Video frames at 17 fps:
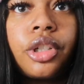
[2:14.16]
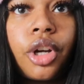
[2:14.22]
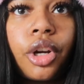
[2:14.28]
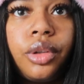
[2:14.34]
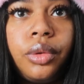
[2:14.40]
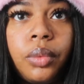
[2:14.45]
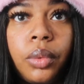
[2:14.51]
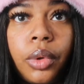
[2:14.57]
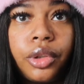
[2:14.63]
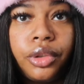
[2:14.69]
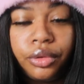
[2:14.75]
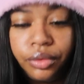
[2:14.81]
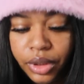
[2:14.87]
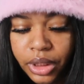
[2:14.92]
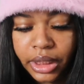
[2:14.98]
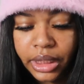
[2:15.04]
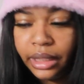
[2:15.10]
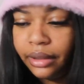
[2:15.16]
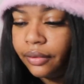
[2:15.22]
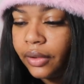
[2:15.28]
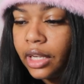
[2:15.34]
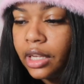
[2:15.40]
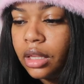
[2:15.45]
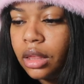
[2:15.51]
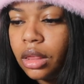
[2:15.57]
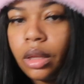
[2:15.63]
to show you what you receive
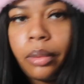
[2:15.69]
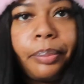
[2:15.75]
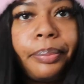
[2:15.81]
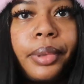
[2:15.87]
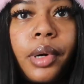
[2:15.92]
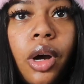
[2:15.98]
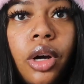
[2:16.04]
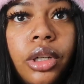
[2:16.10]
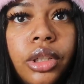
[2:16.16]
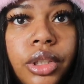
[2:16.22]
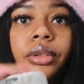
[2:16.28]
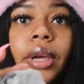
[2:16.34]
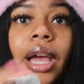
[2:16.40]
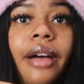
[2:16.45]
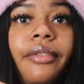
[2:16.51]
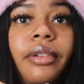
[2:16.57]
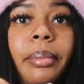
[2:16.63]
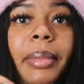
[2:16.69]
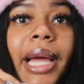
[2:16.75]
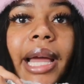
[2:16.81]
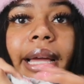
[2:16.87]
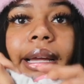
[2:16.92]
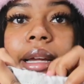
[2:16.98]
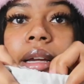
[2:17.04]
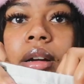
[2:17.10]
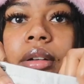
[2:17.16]
in the box. You have a
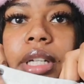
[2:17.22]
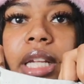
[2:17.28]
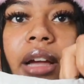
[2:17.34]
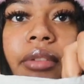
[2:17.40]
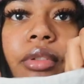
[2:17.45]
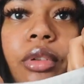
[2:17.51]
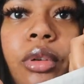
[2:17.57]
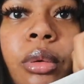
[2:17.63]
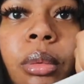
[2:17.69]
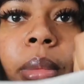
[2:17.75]
bag. I currently have all